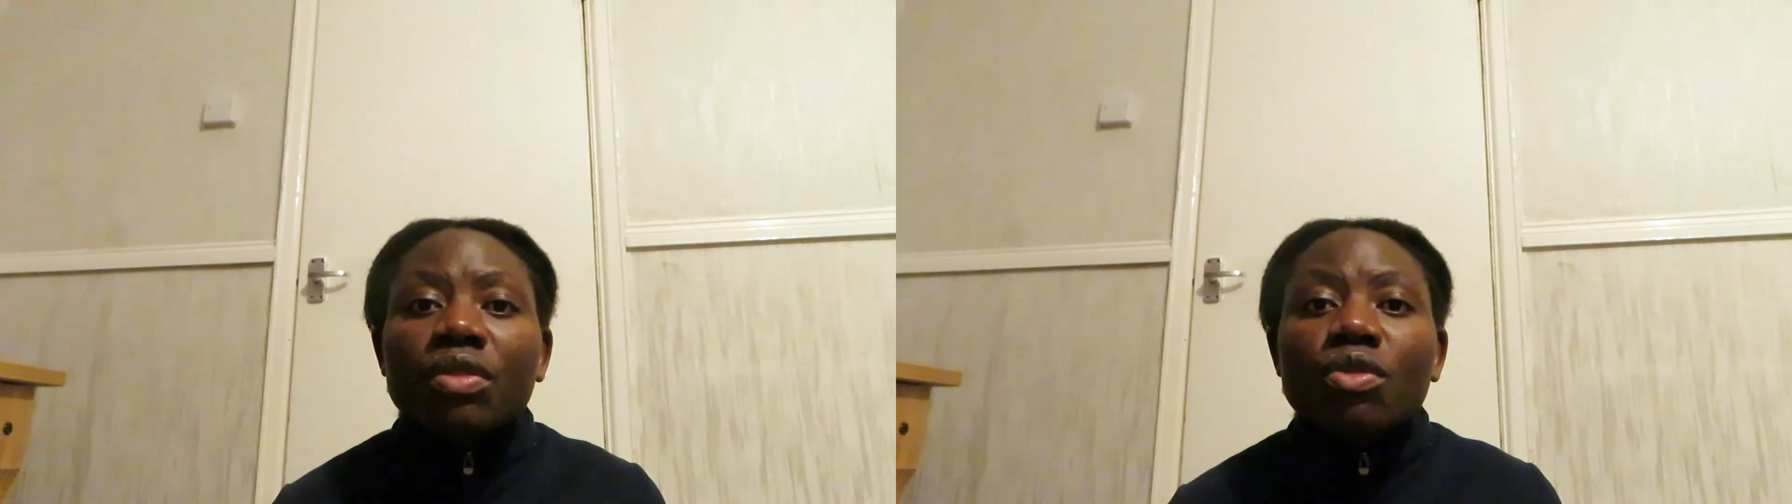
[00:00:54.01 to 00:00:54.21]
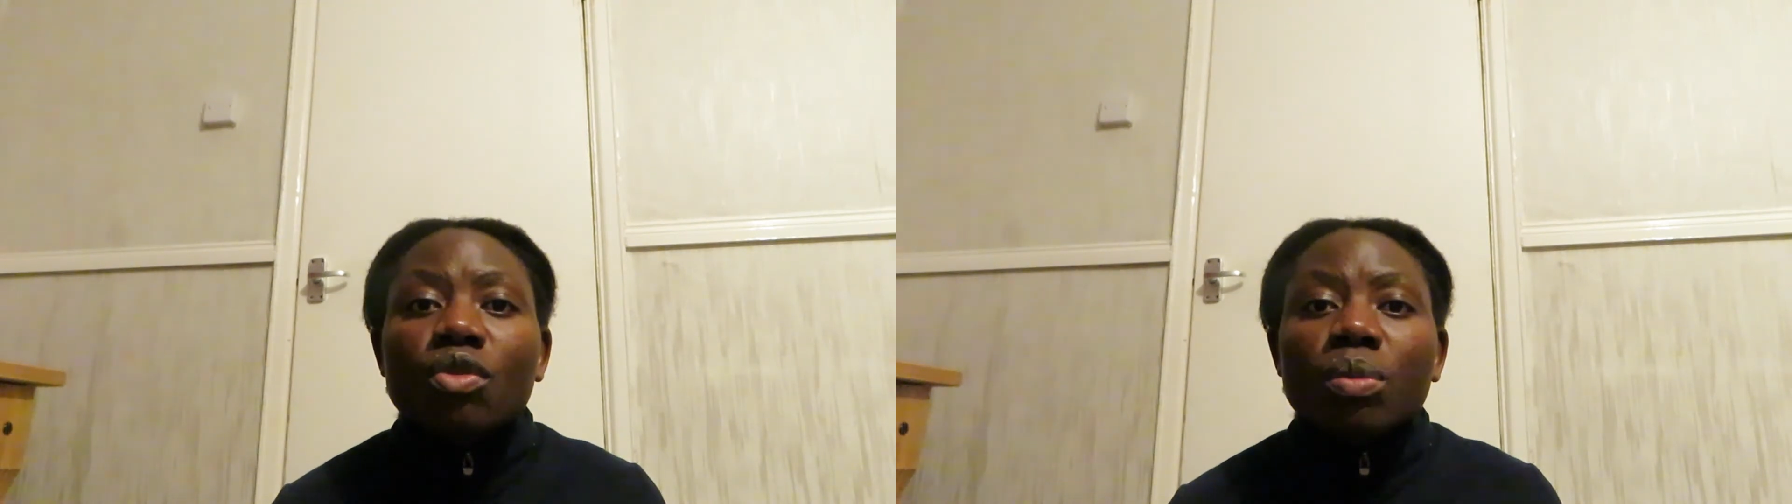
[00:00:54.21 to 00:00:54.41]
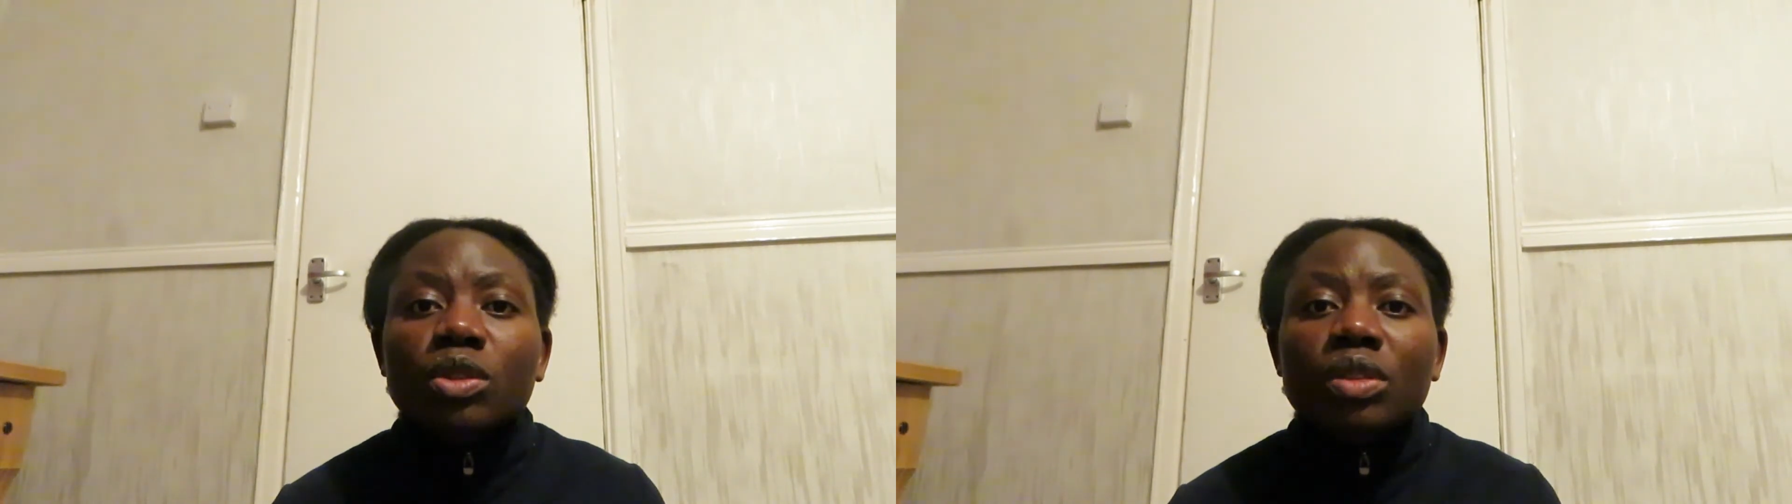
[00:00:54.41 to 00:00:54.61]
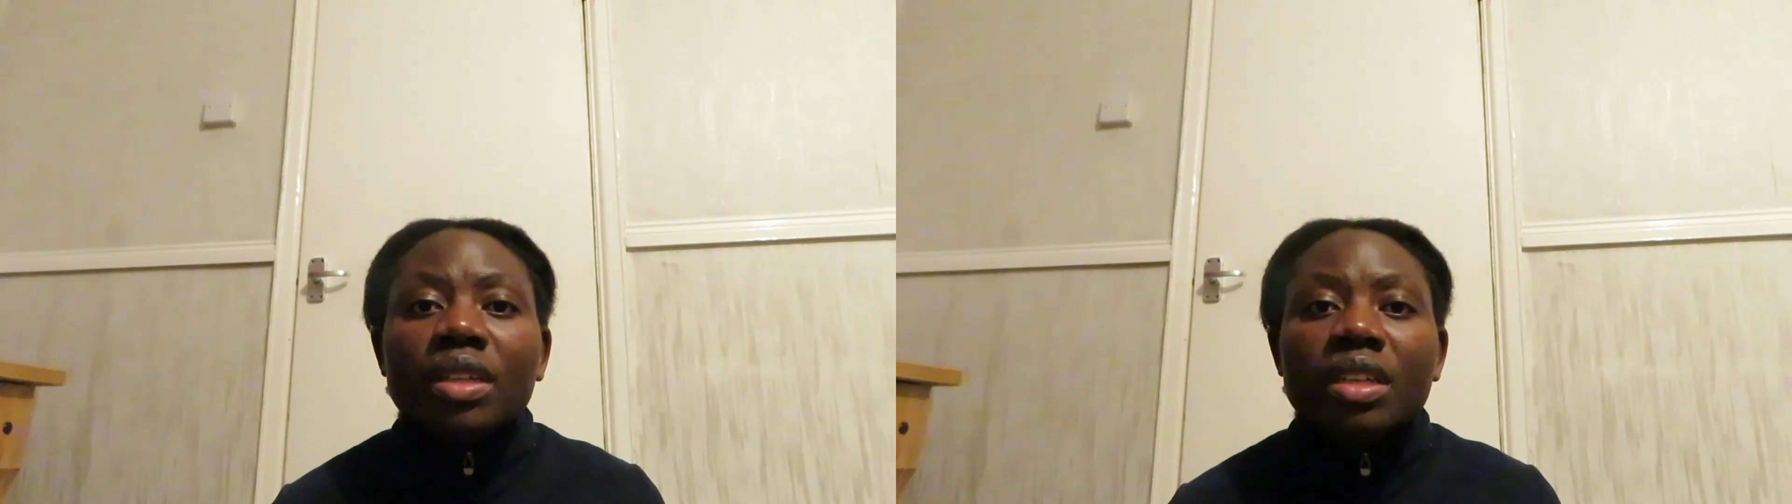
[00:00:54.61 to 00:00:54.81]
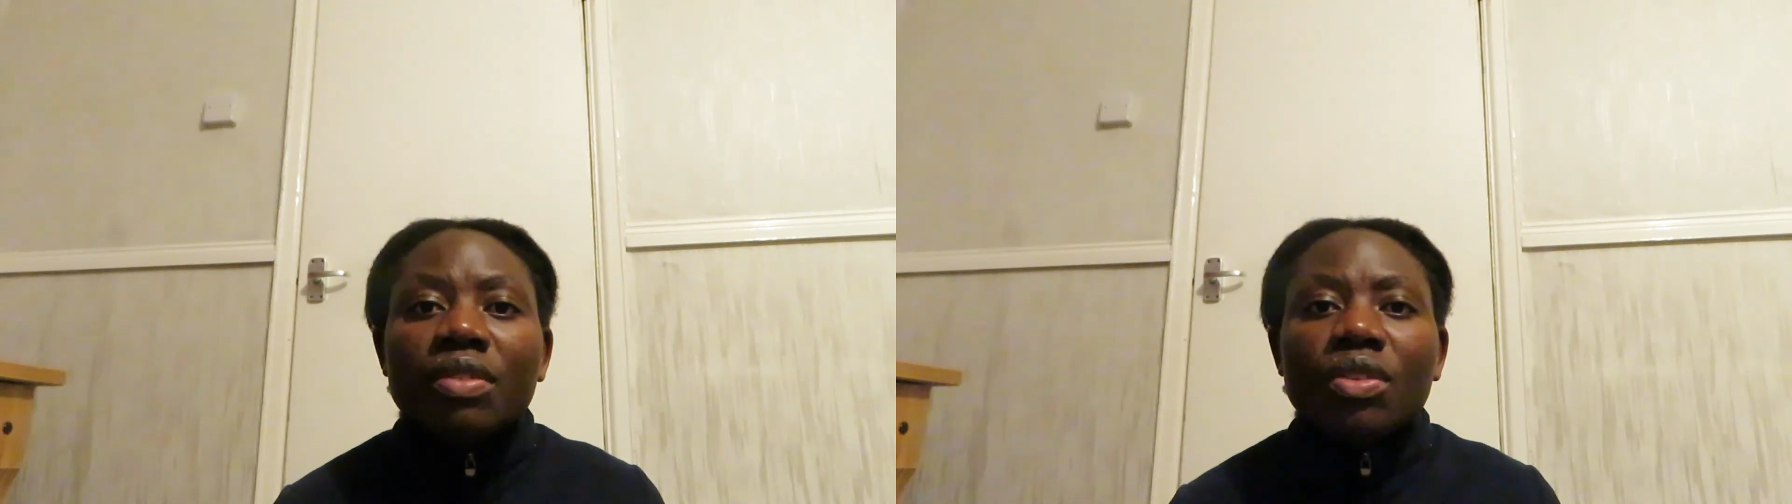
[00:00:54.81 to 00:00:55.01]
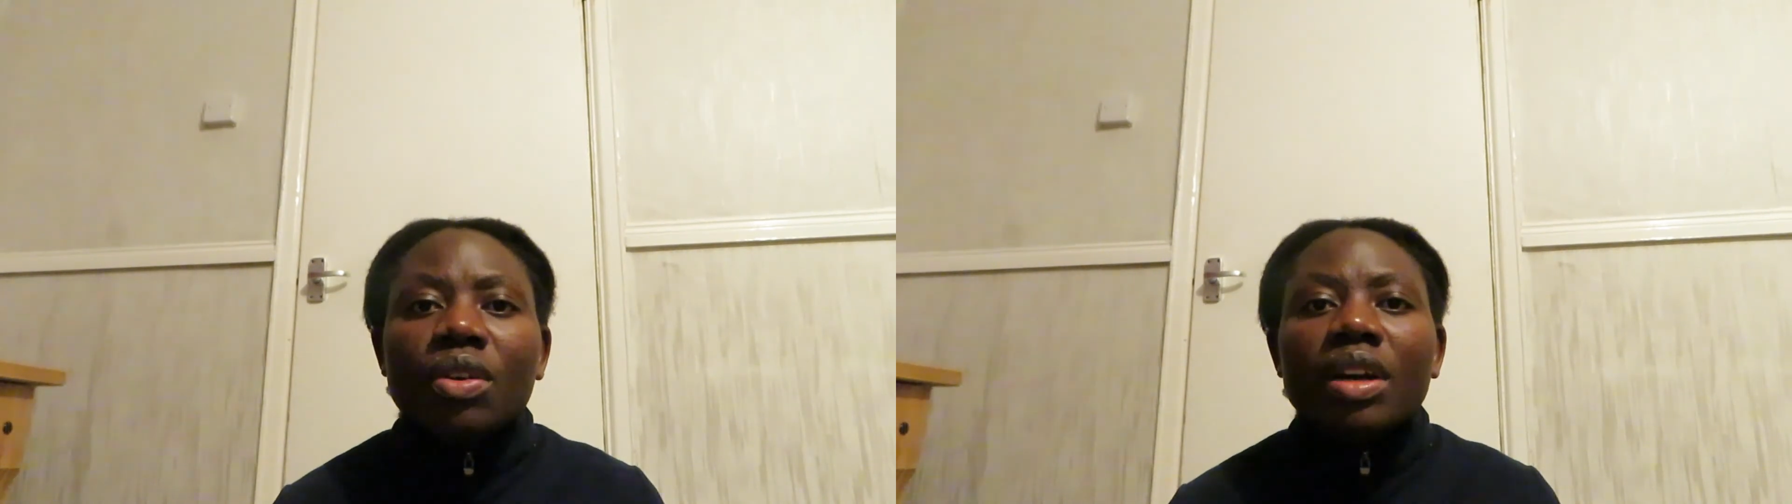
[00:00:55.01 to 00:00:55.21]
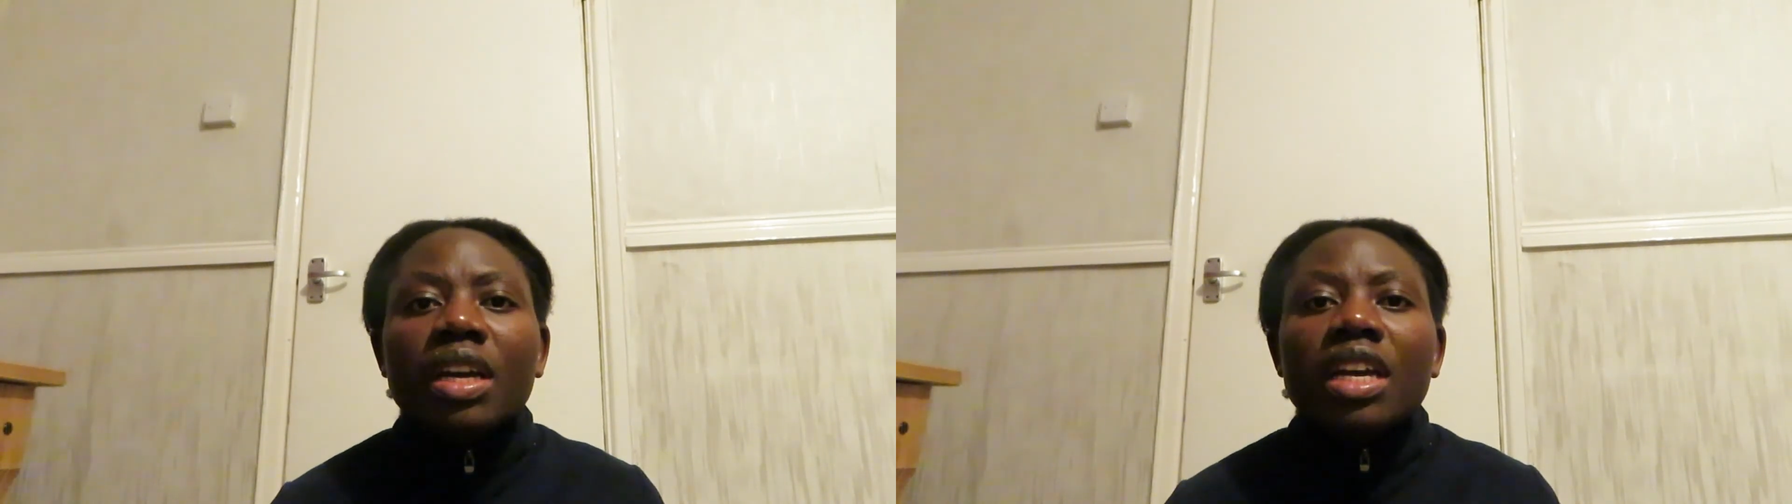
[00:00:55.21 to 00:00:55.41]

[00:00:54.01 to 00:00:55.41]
give room to the devil